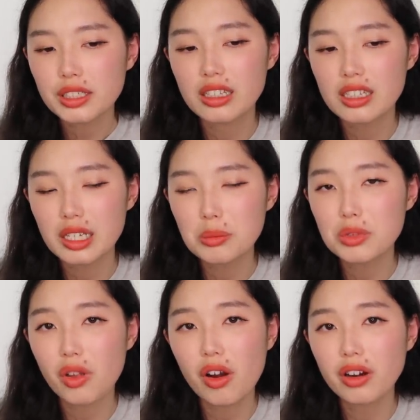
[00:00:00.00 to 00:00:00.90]
It
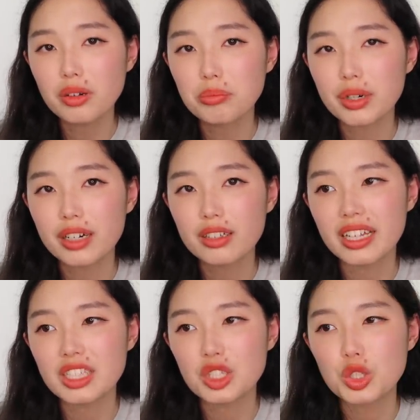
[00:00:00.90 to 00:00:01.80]
seems long, but
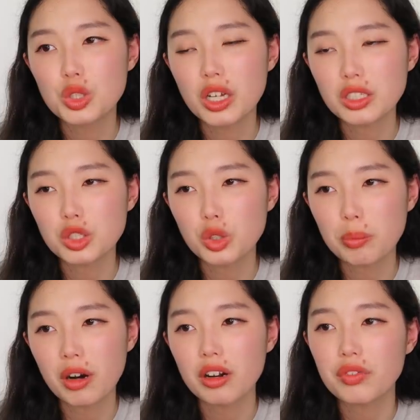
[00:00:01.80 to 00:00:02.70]
it's such a
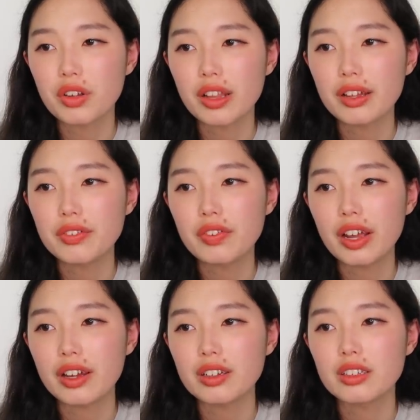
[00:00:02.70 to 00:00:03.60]
short part of your life,
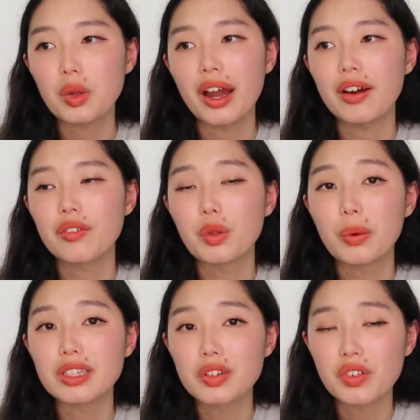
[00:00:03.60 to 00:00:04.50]
and you have the
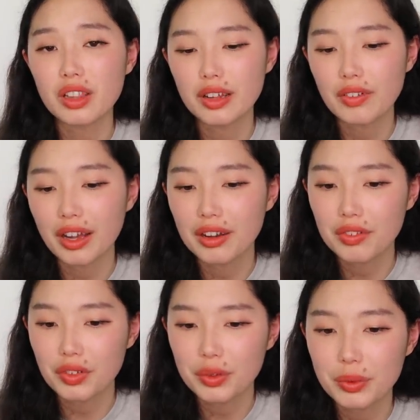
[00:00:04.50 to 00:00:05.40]
rest of your life ahead
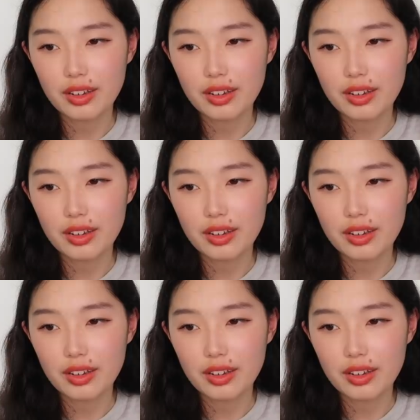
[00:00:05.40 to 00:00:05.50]
of you.